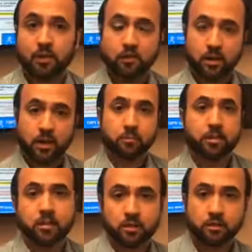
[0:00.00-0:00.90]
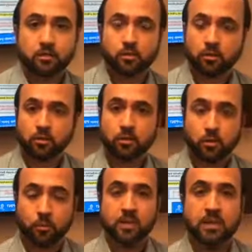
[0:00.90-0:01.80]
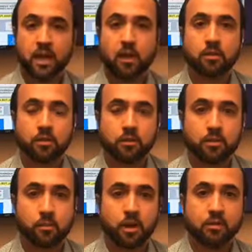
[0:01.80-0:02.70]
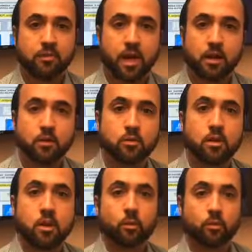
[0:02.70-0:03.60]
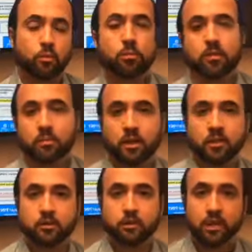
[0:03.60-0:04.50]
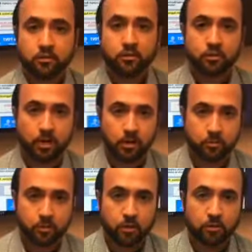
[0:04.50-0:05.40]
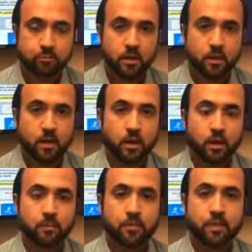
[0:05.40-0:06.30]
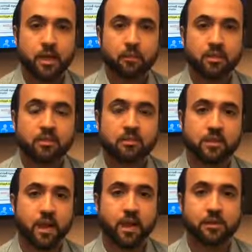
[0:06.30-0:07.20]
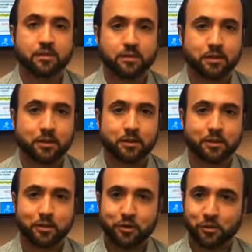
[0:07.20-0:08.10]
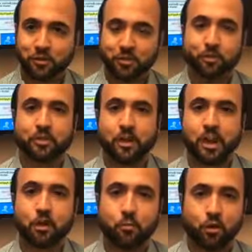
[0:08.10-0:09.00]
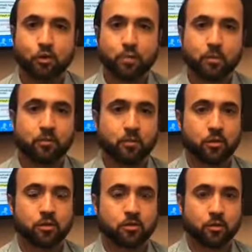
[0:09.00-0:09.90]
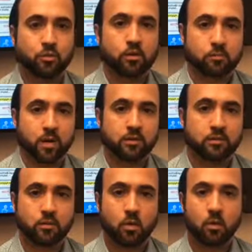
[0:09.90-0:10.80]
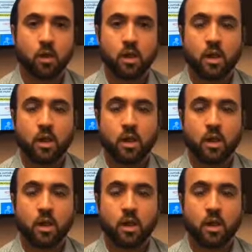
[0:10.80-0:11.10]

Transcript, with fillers: that you're not appealing until you're appealing now the, the market value, which won't be applied until next year's tax bill. Um, that means that uh, you're going to be stuck with that higher mortgage payment for, for 12 months. So,